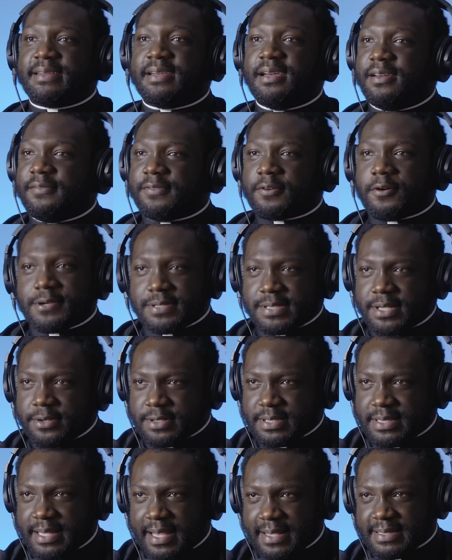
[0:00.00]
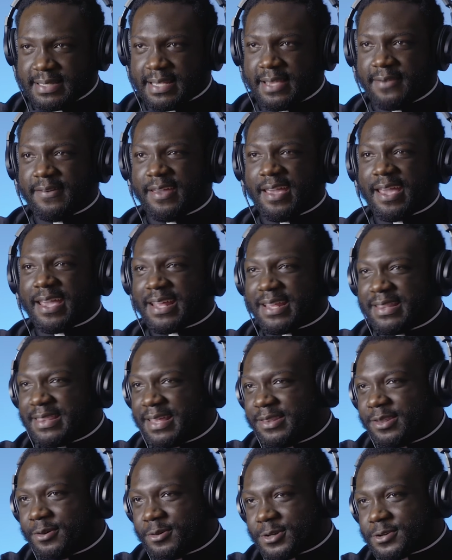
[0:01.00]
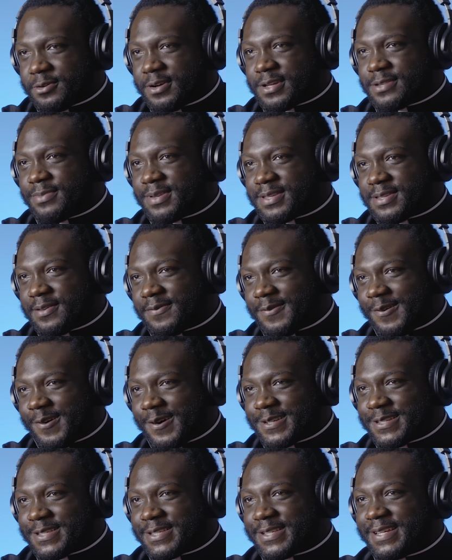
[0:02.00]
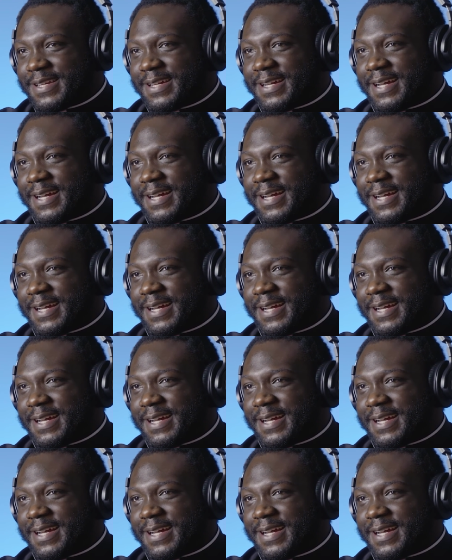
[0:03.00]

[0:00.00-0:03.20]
And of course there was Thanksgiving and then there was Christmas, of course.